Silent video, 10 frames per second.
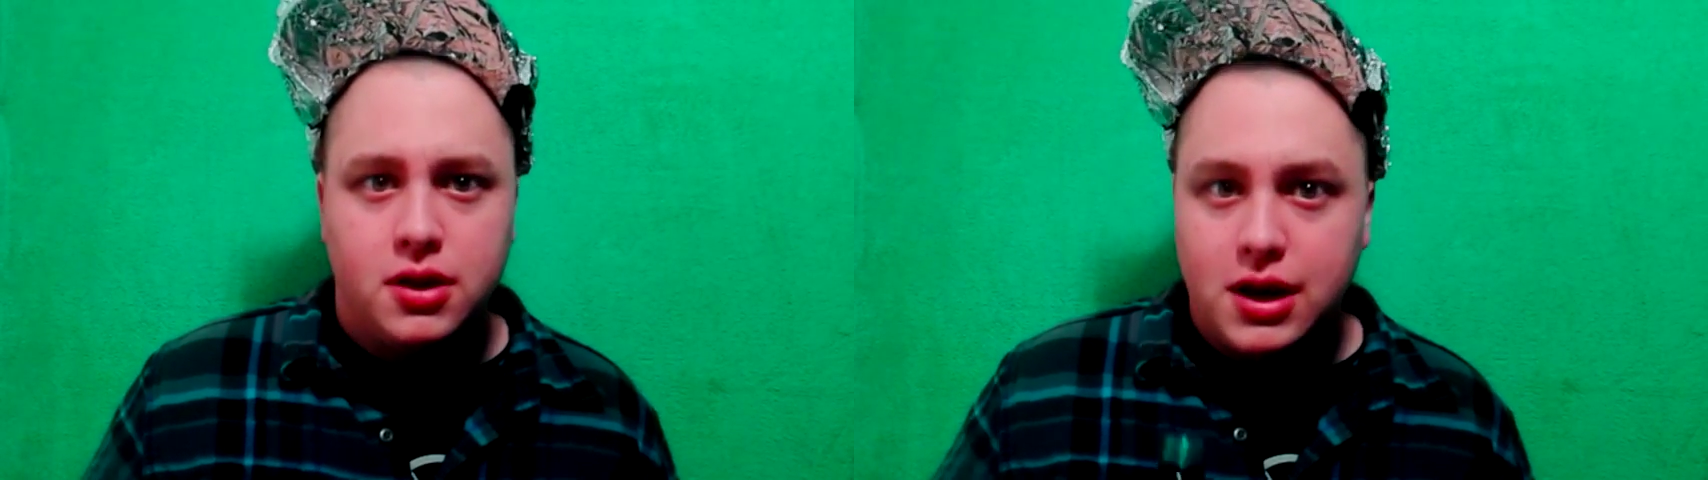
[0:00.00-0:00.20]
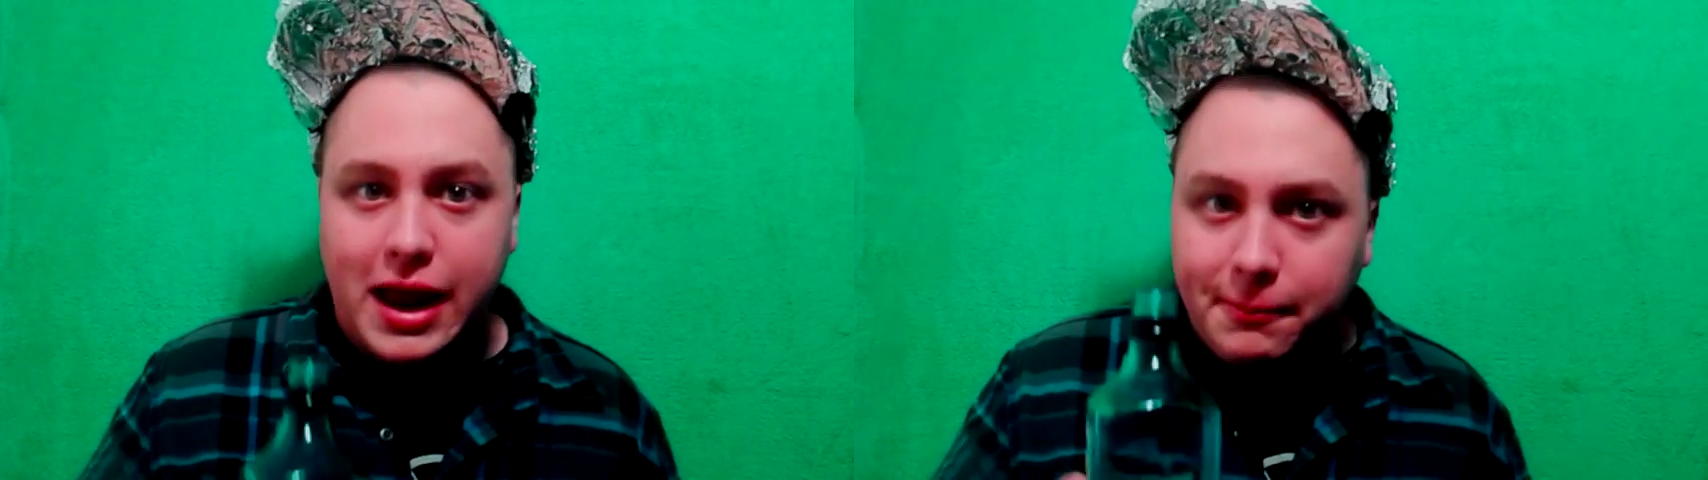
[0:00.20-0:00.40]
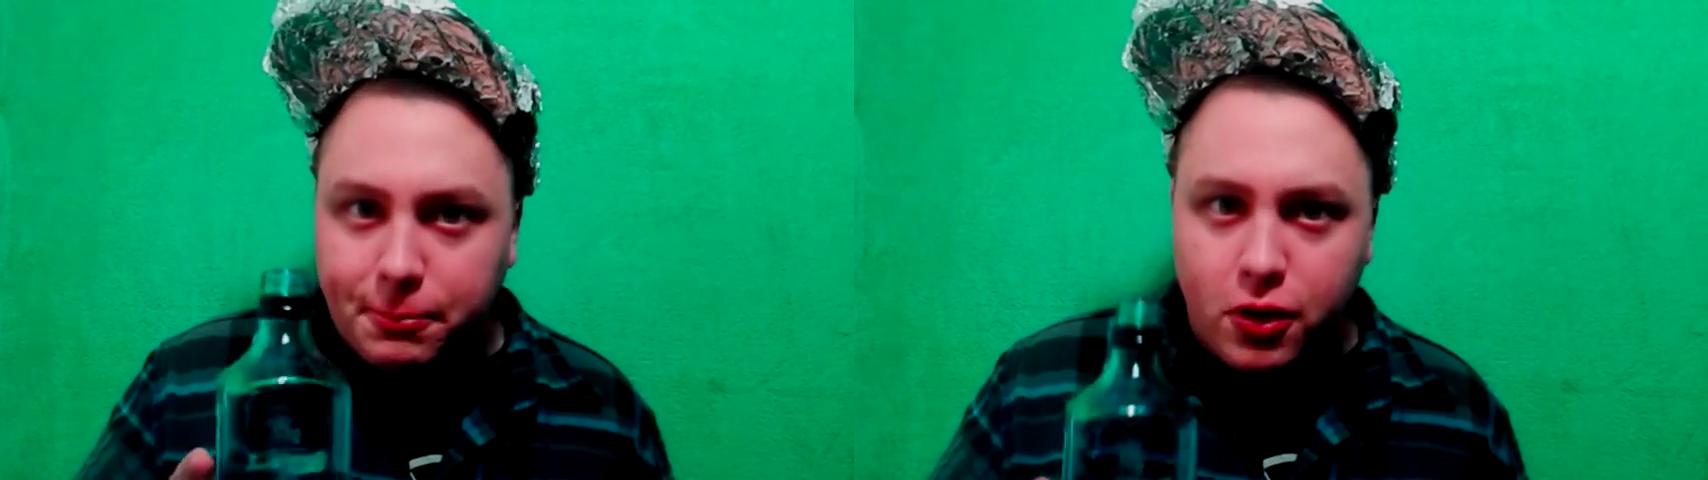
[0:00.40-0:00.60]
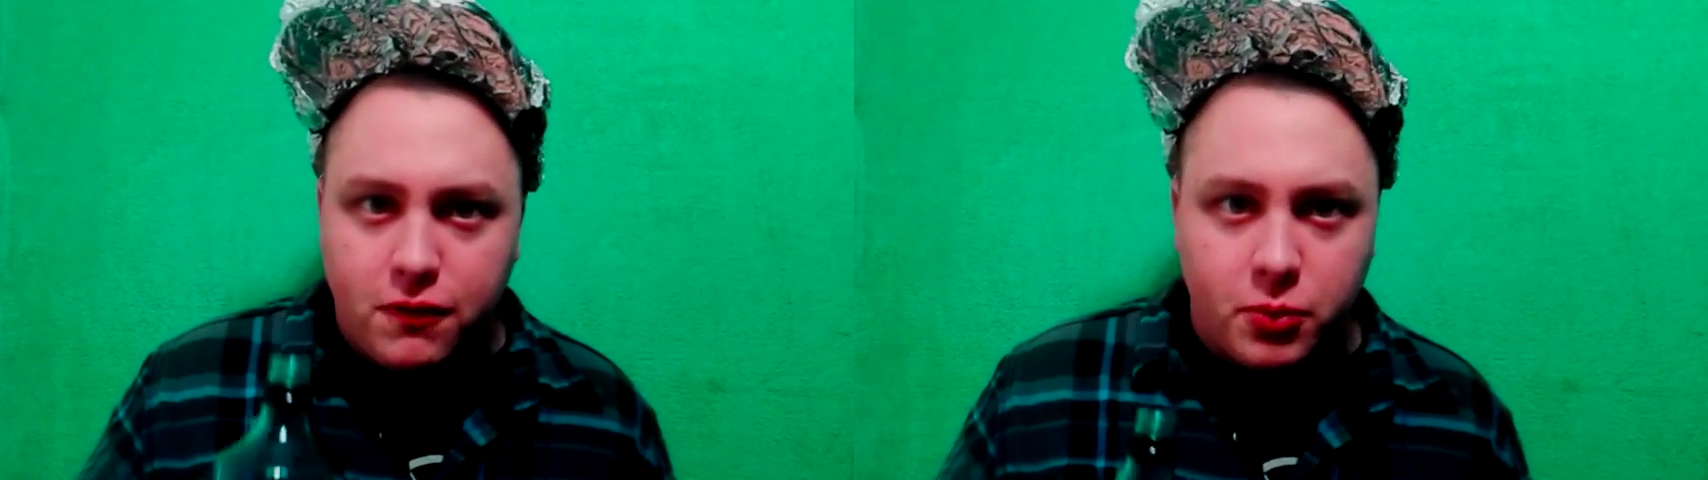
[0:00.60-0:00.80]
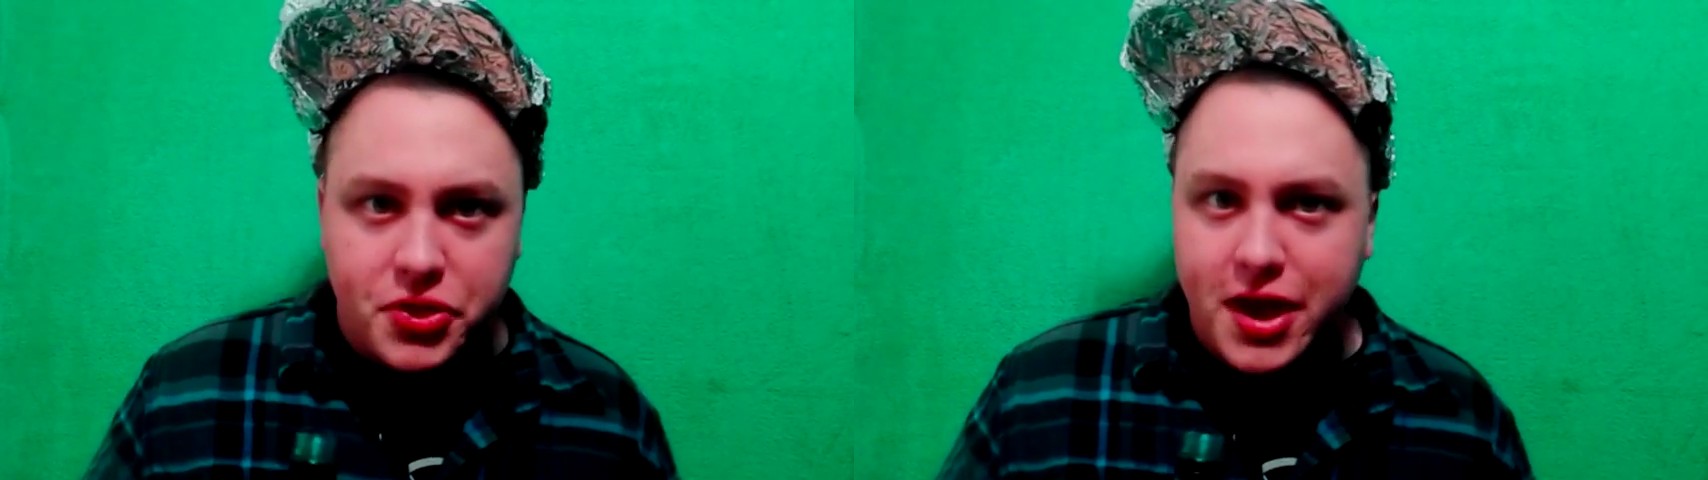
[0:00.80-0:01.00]
And I can
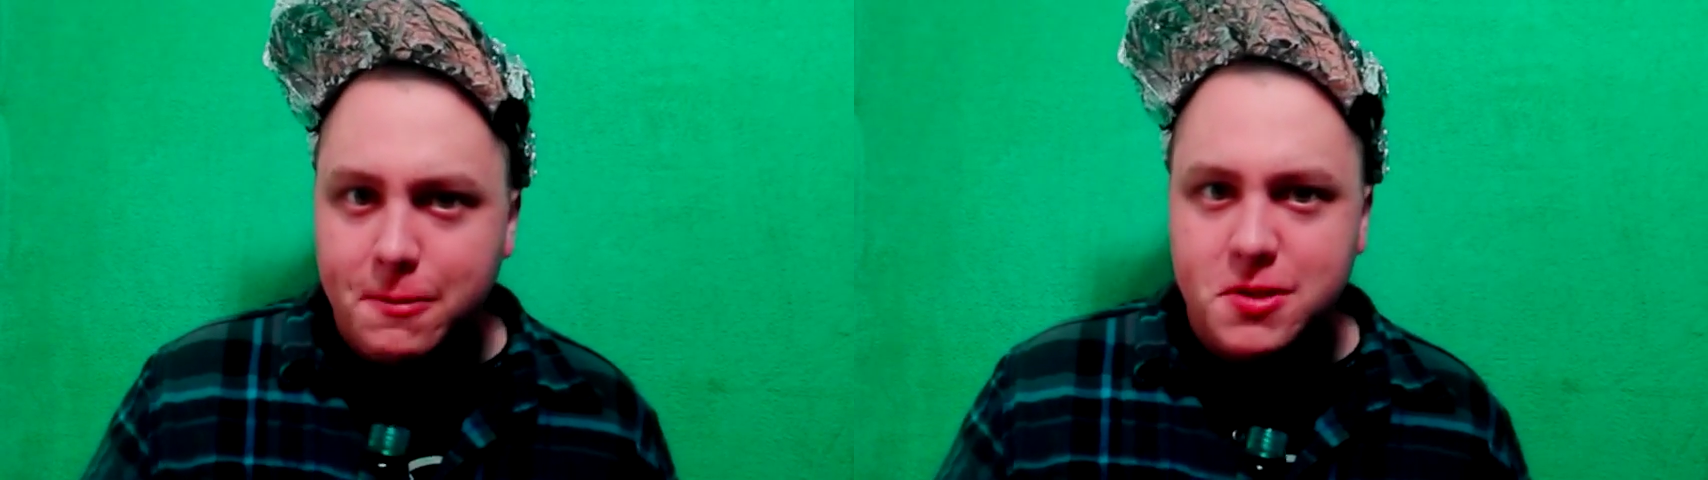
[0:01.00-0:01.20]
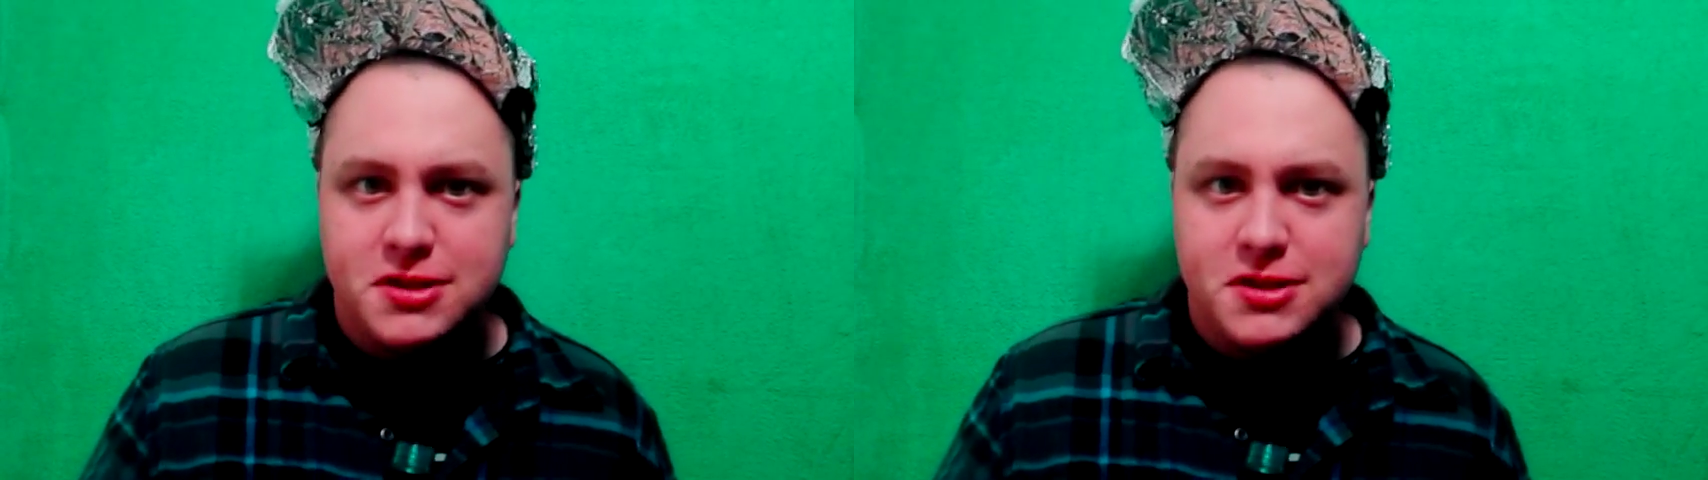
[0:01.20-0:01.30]
prove it with the help